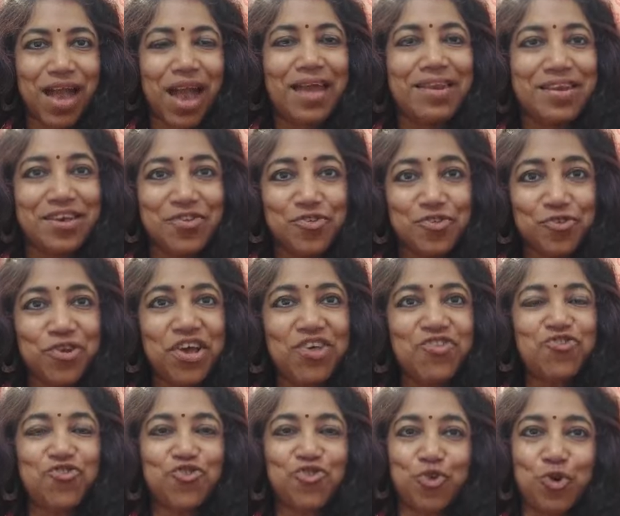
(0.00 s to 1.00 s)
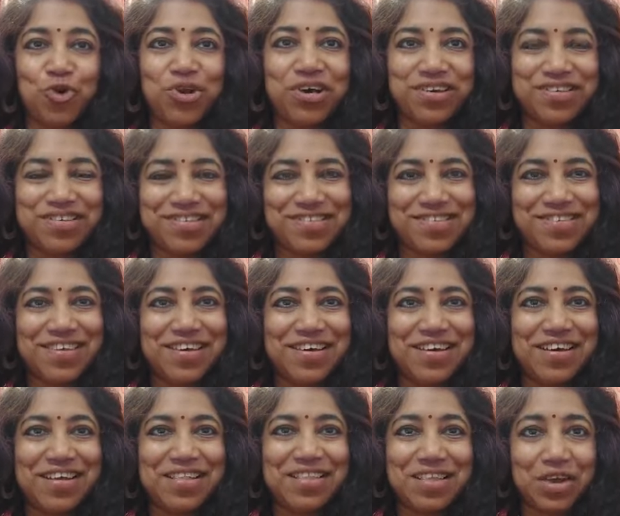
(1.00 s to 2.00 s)
And history has shown us
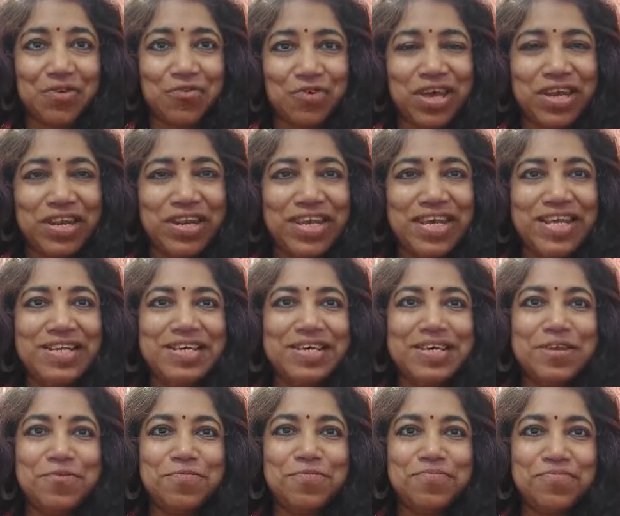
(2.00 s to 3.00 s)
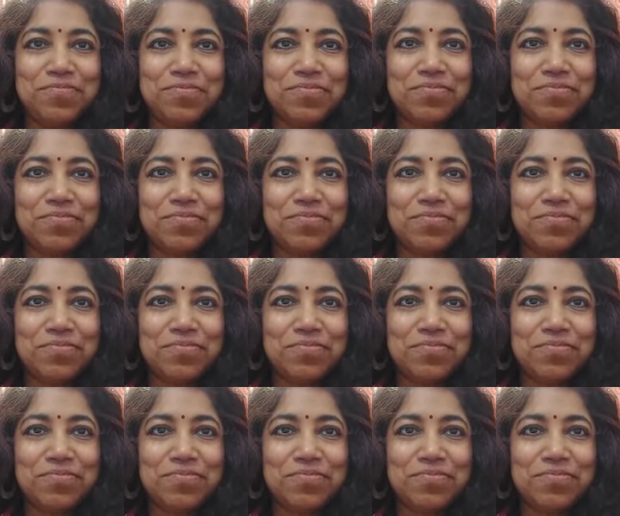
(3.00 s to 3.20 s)
that when needed,